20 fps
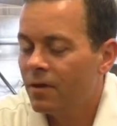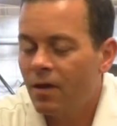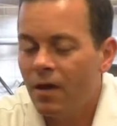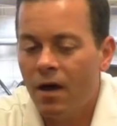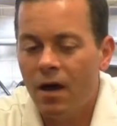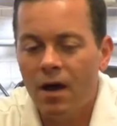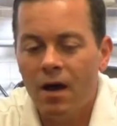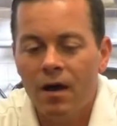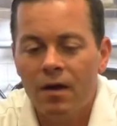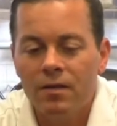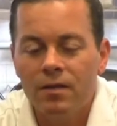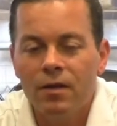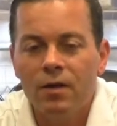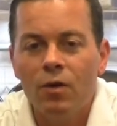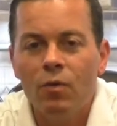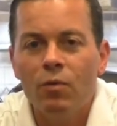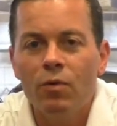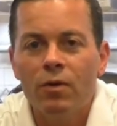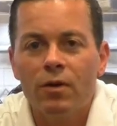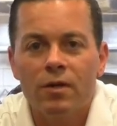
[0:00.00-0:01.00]

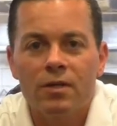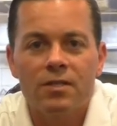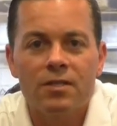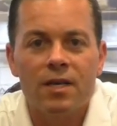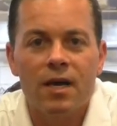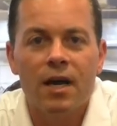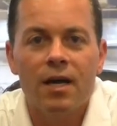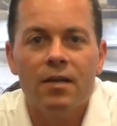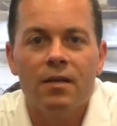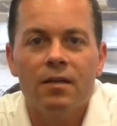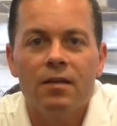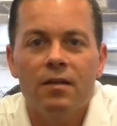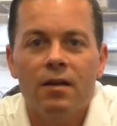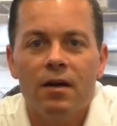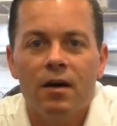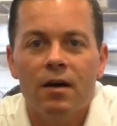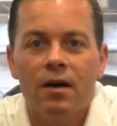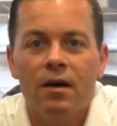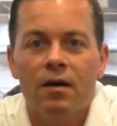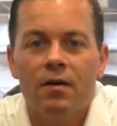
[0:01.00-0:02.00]
We're excited.
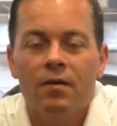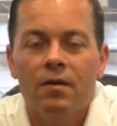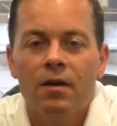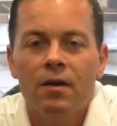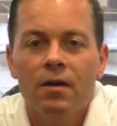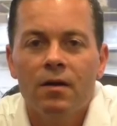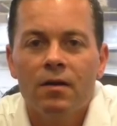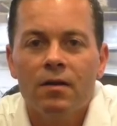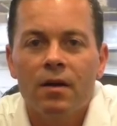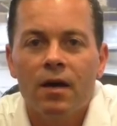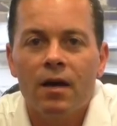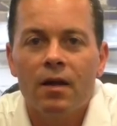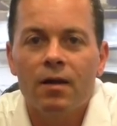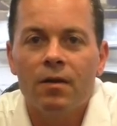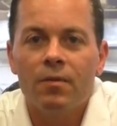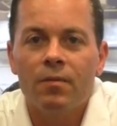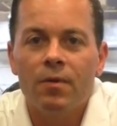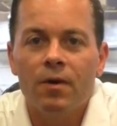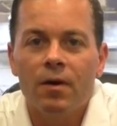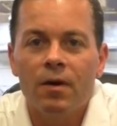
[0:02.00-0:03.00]
Got
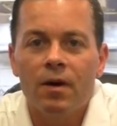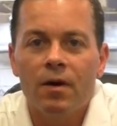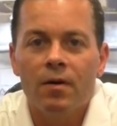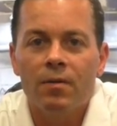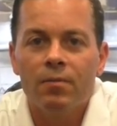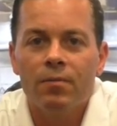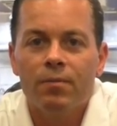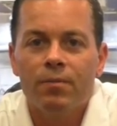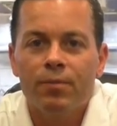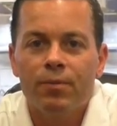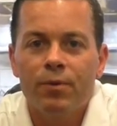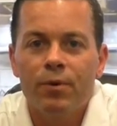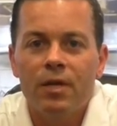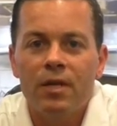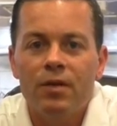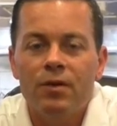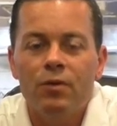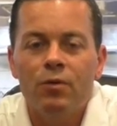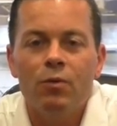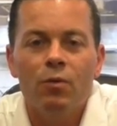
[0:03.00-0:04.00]
a pretty
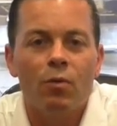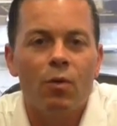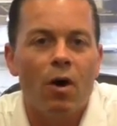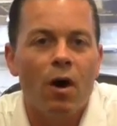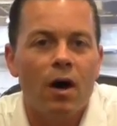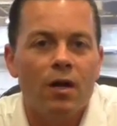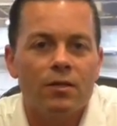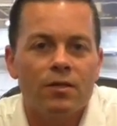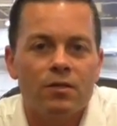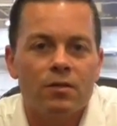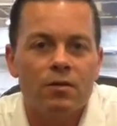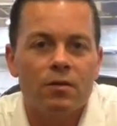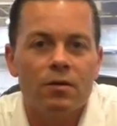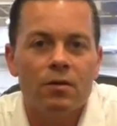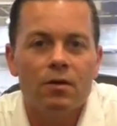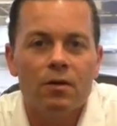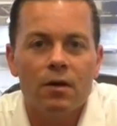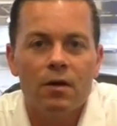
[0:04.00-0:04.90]
new roster.